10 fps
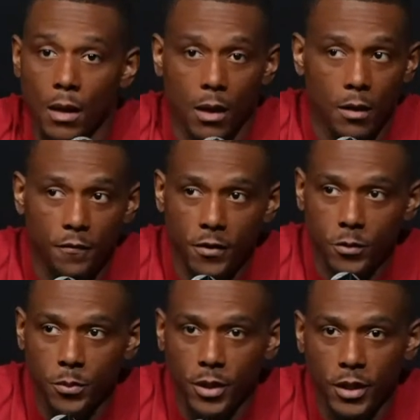It feels
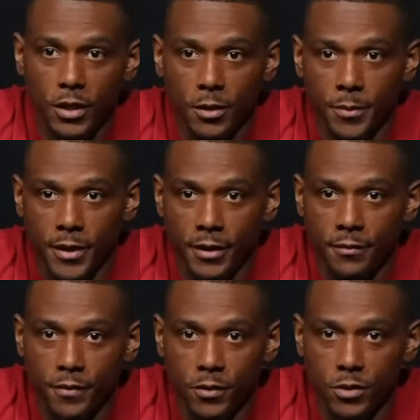pretty good, man.
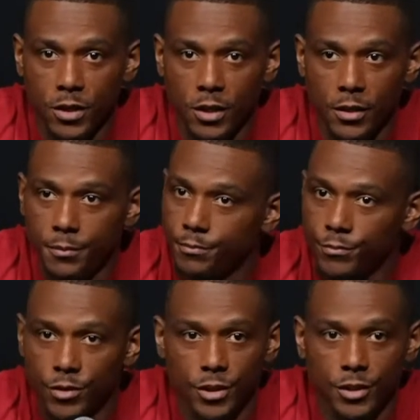Feels good.
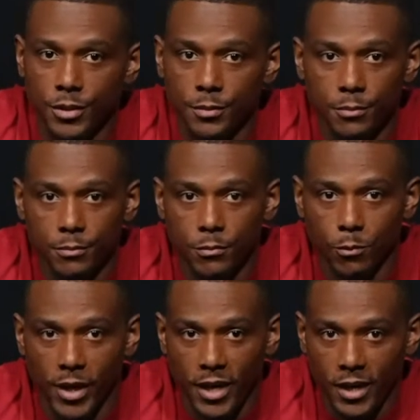Just
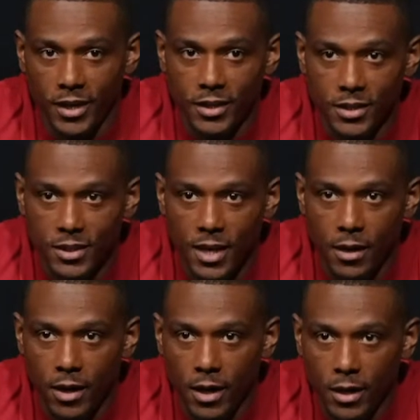ready to get to
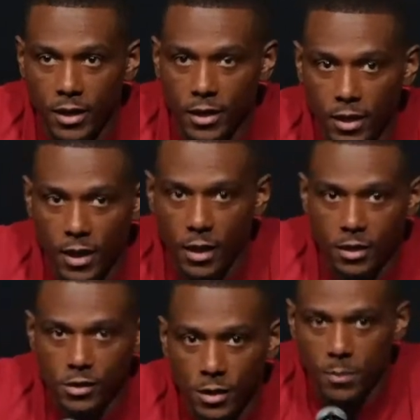Saturday, get in the
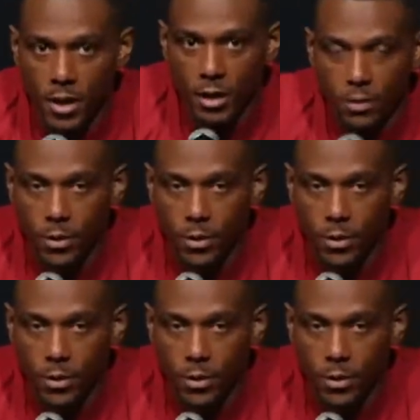cage, and get my hand